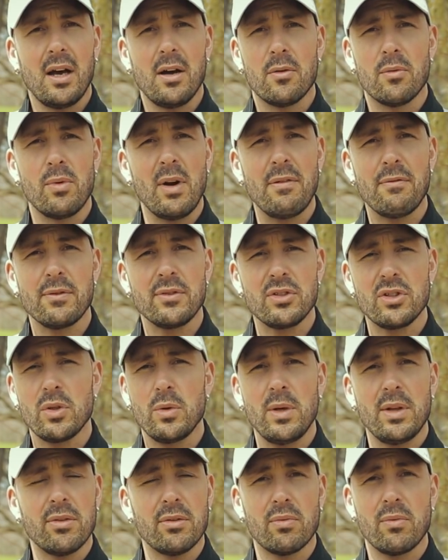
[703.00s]
reference
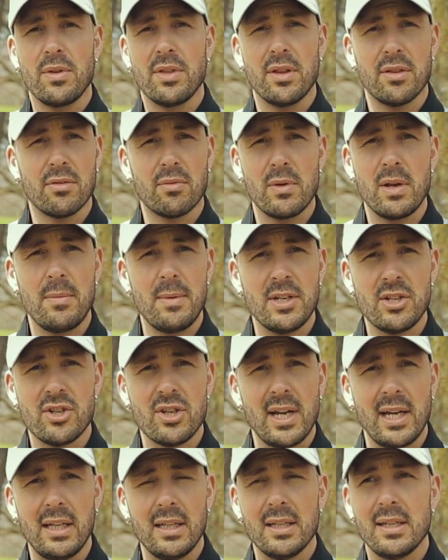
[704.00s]
to it. The
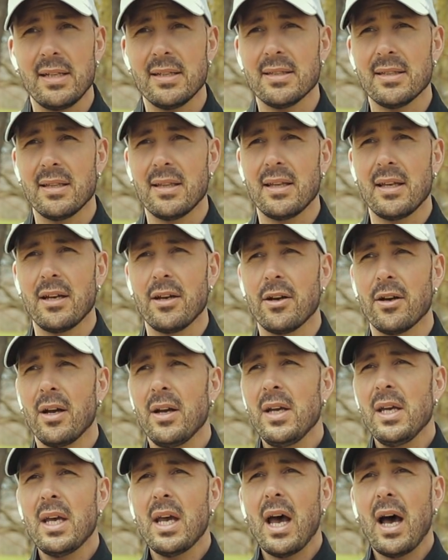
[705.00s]
three-dimensionality isn't there.
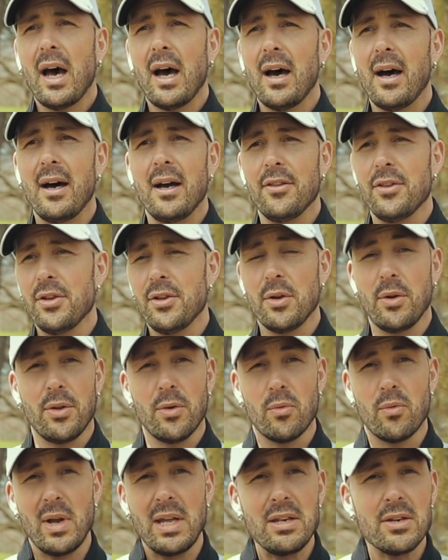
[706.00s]
You know,
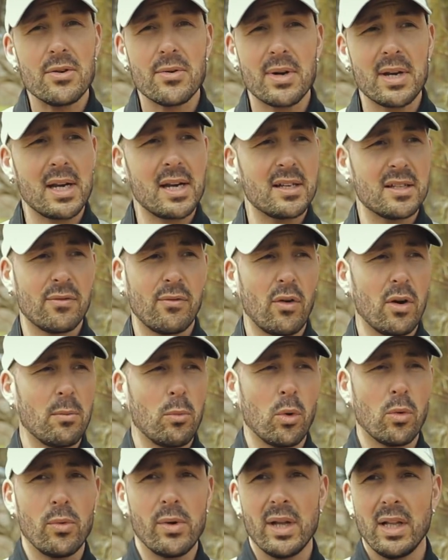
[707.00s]
the rendering is far
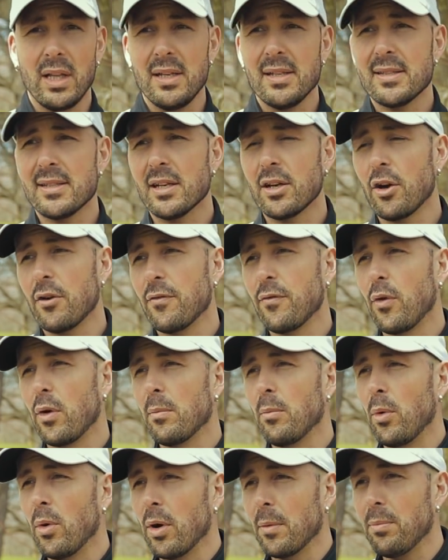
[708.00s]
more realistic or far
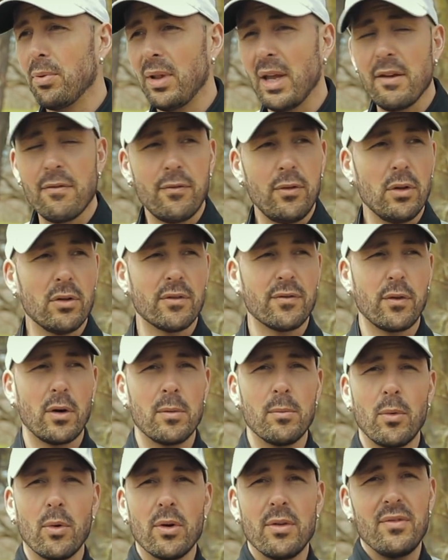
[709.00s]
more playful or far
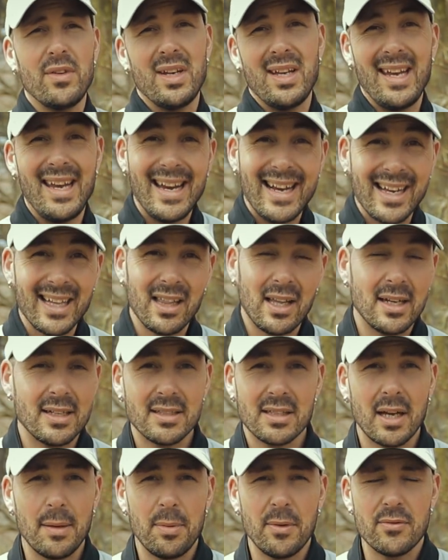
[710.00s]
more of an ink
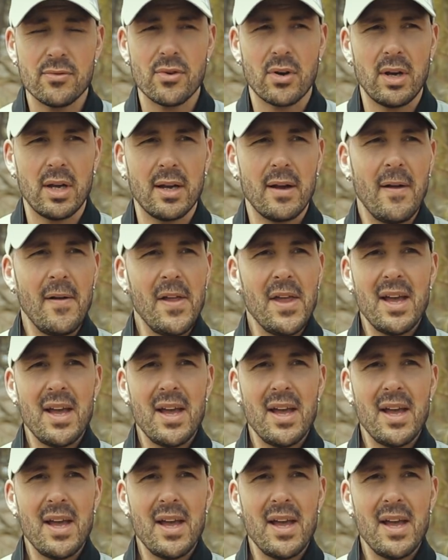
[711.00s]
line type of drawing.